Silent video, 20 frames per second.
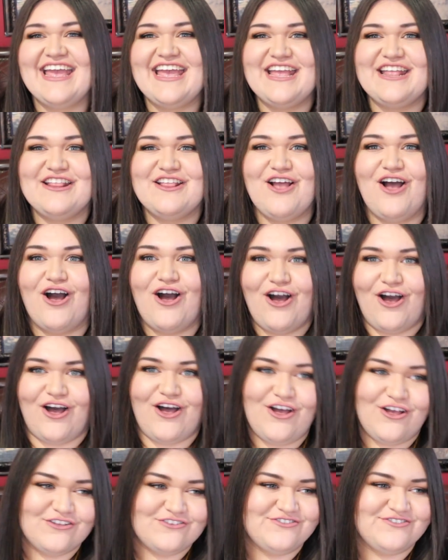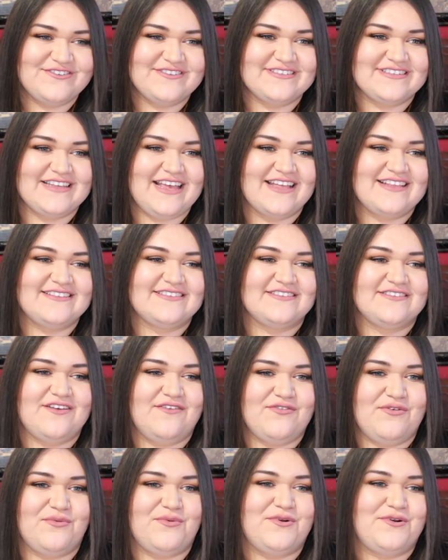In all true sense
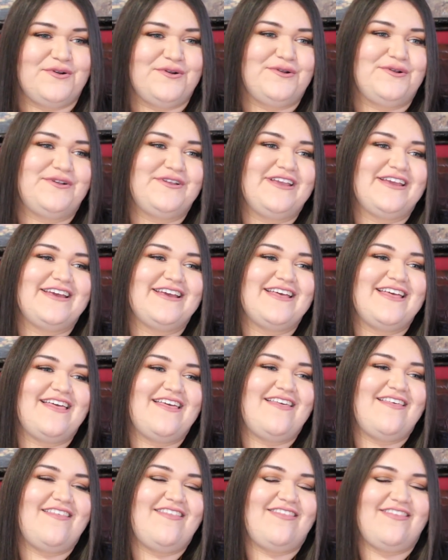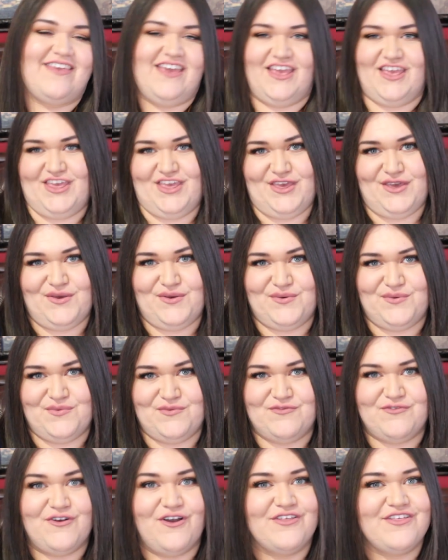of the word, thank you
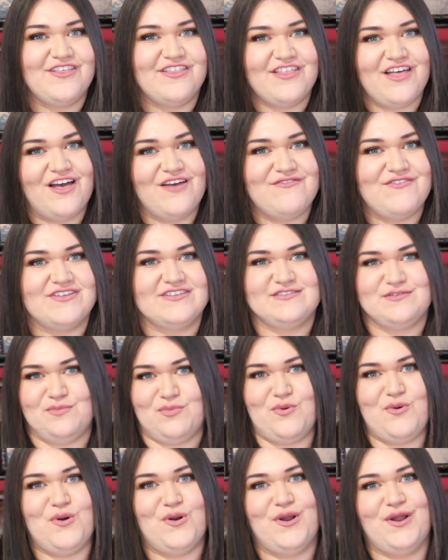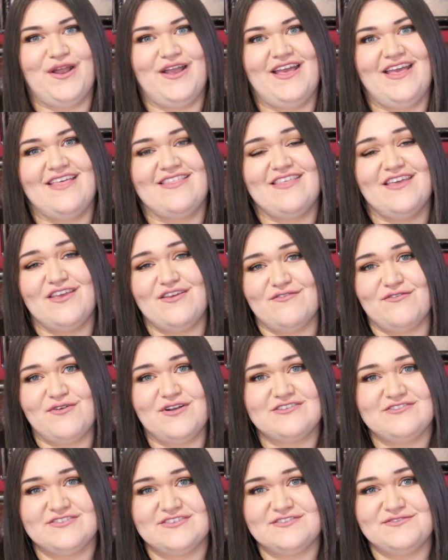for all the love and support, and thank you for
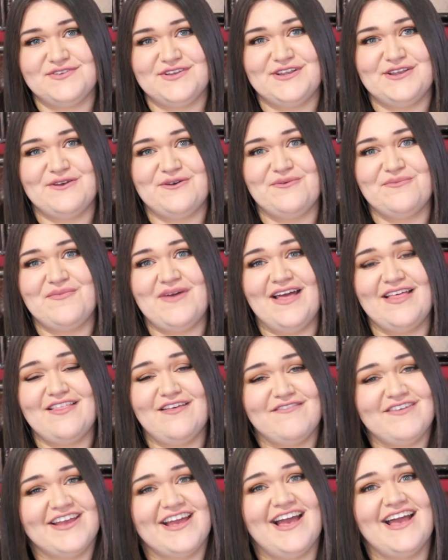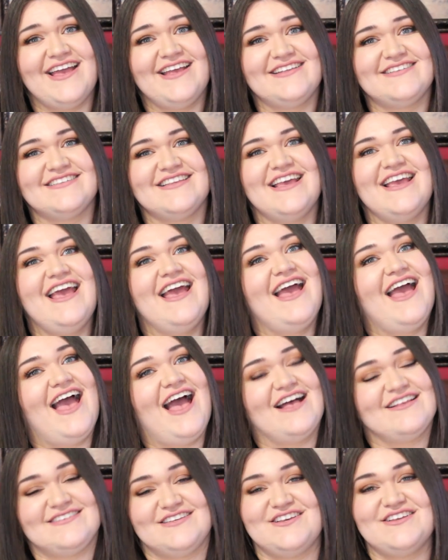watching this video. I love you guys.
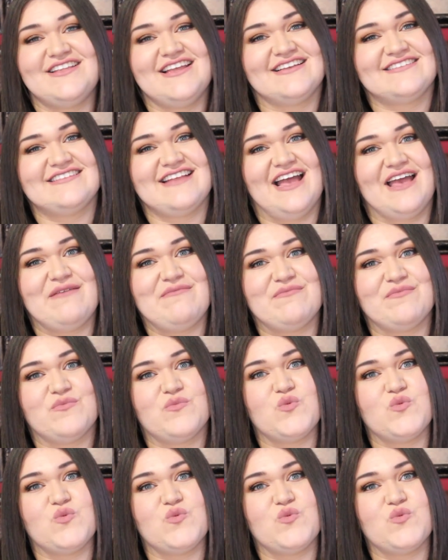I'll see you next time.